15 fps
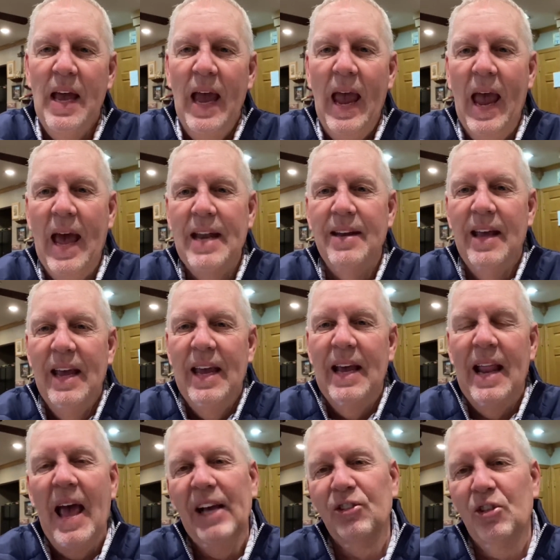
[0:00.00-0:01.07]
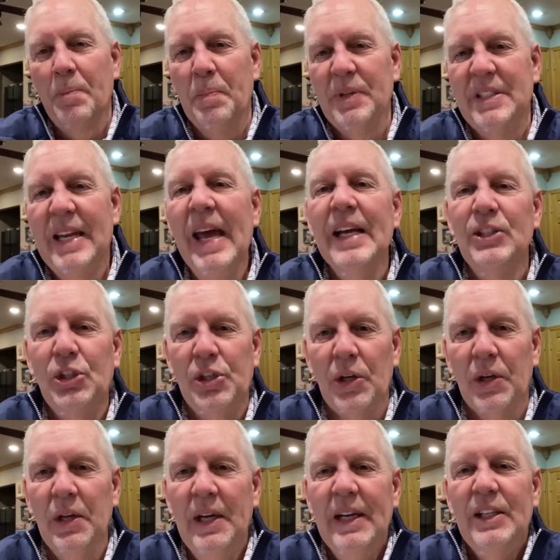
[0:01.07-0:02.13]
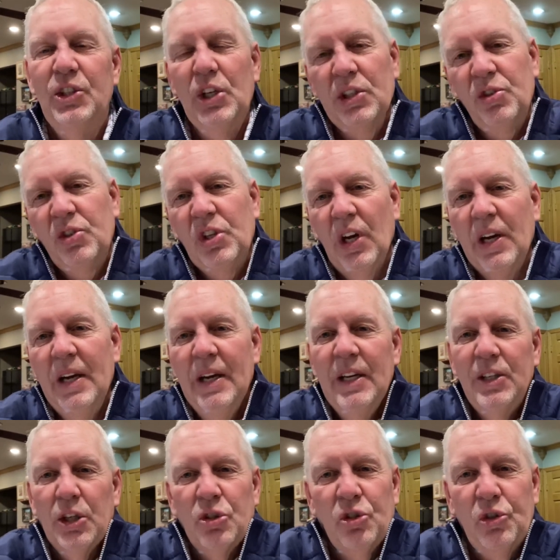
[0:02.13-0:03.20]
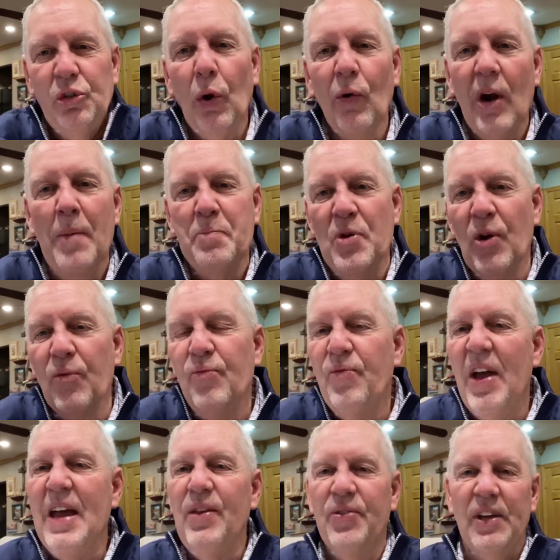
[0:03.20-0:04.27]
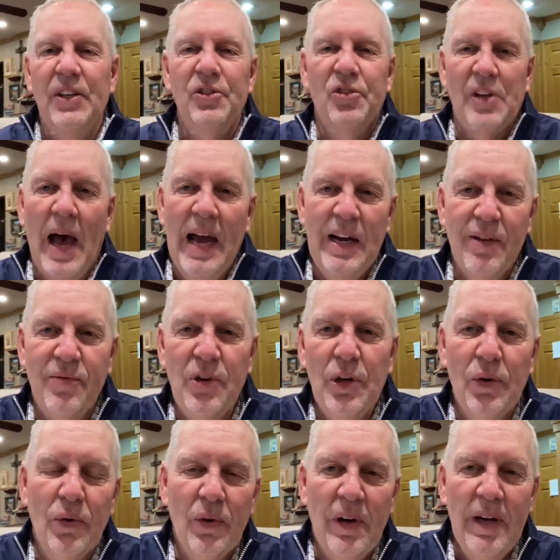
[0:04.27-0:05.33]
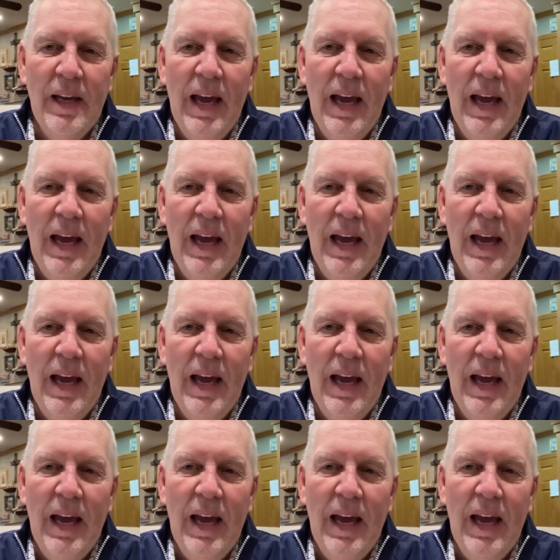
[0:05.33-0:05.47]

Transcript: And it has the potential just to stir up your faith inside of you.